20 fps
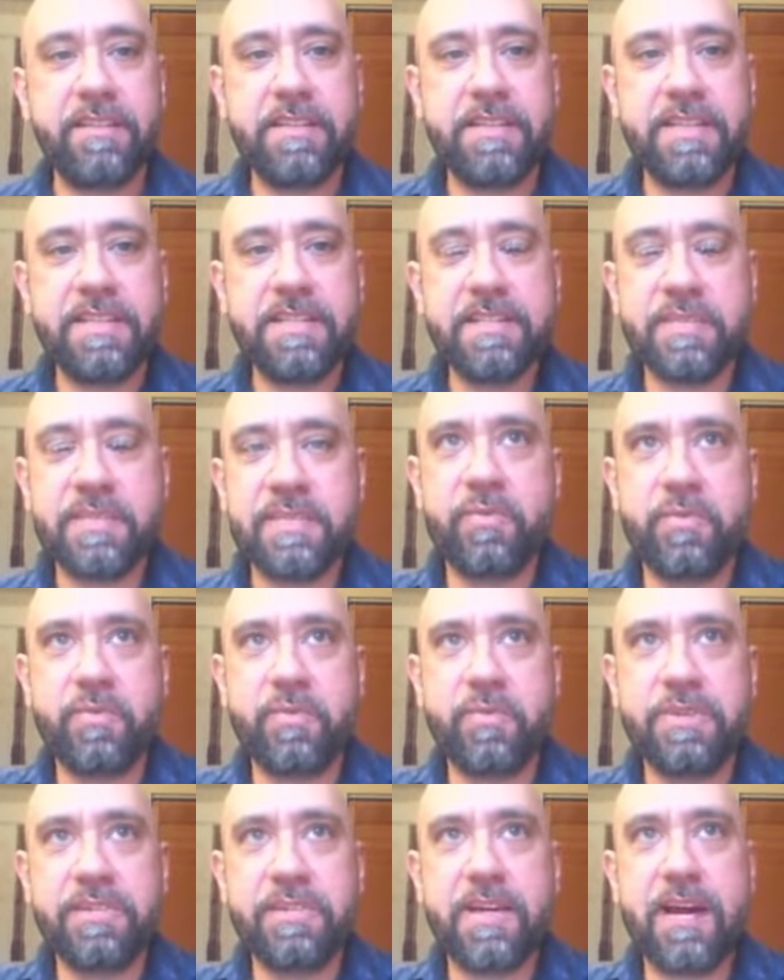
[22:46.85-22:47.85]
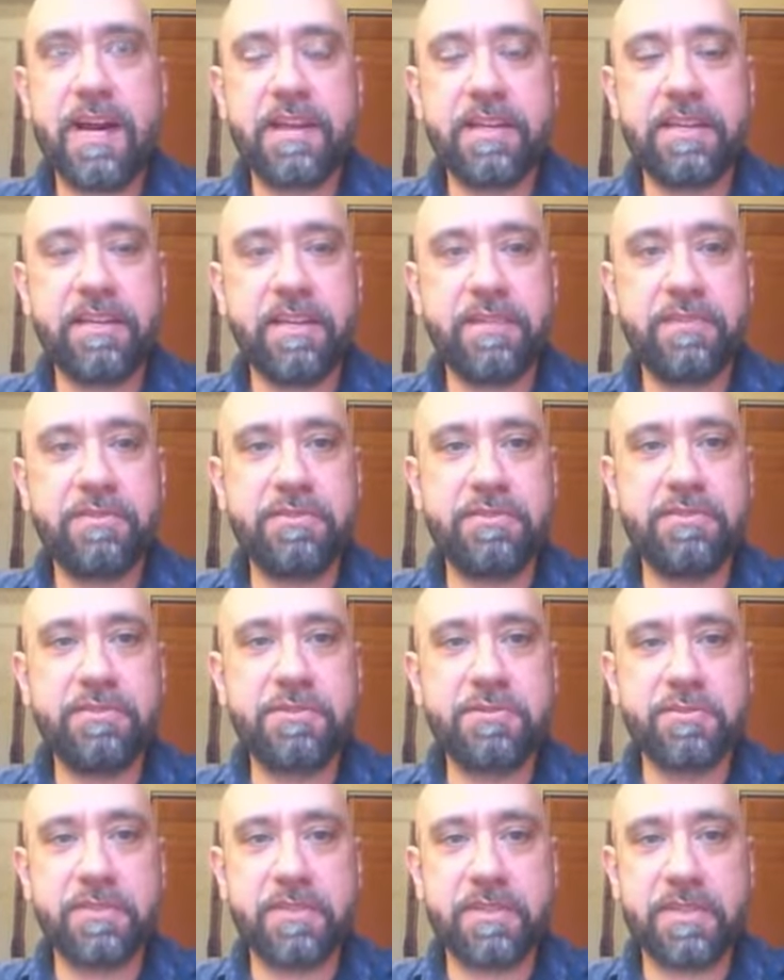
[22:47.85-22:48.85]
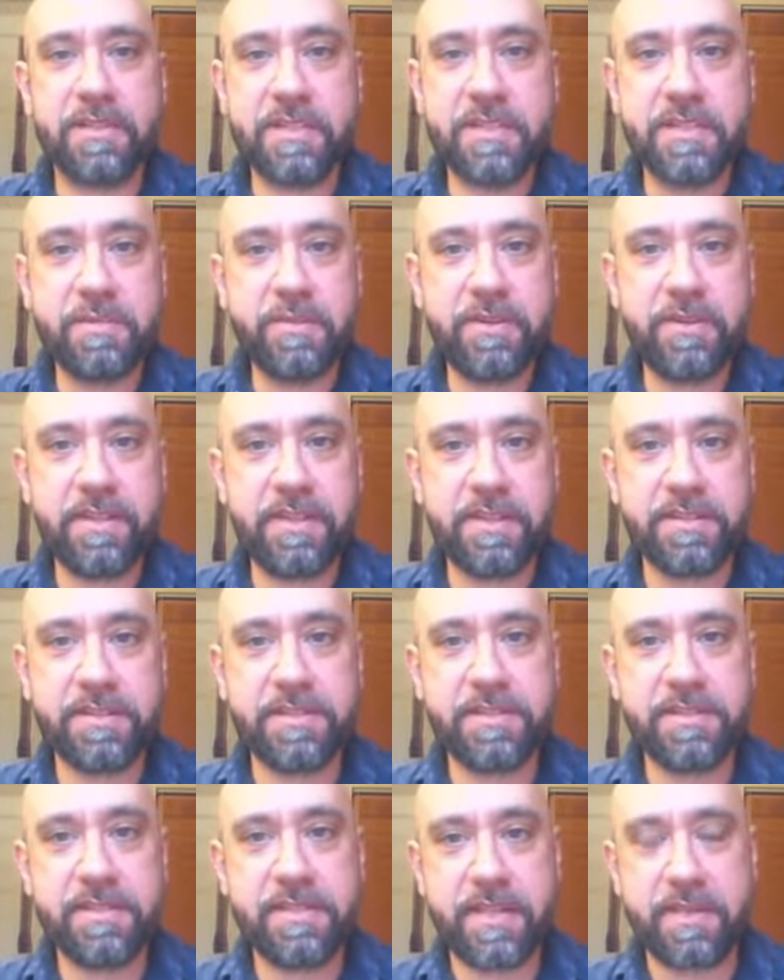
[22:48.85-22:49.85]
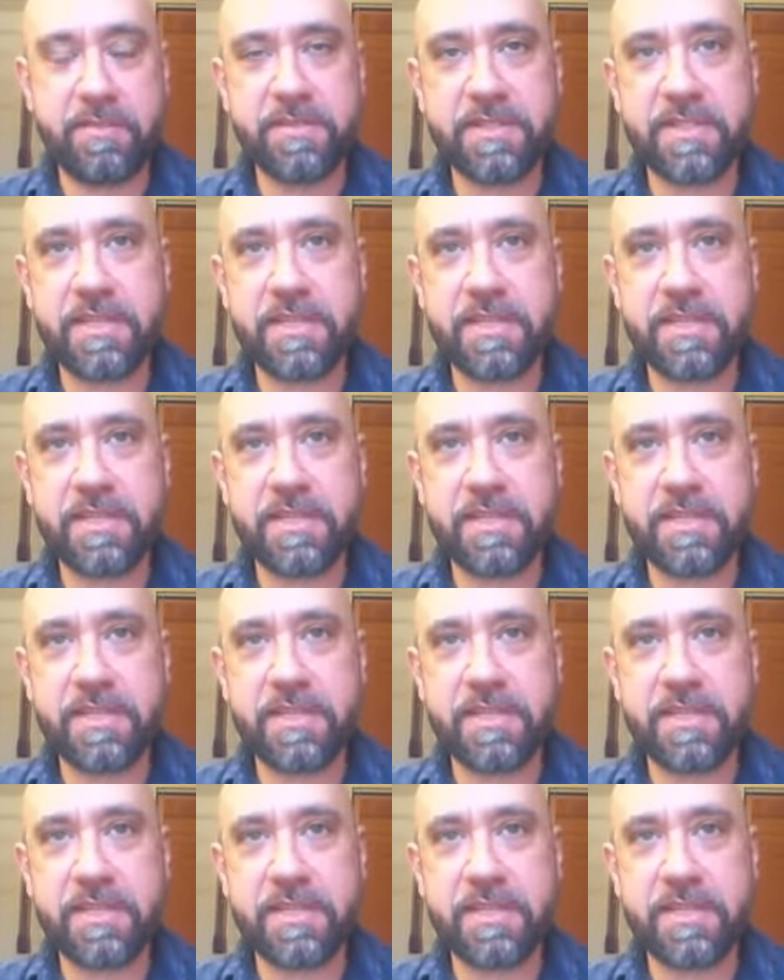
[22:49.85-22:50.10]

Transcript: This was not an unusual experience, it seems.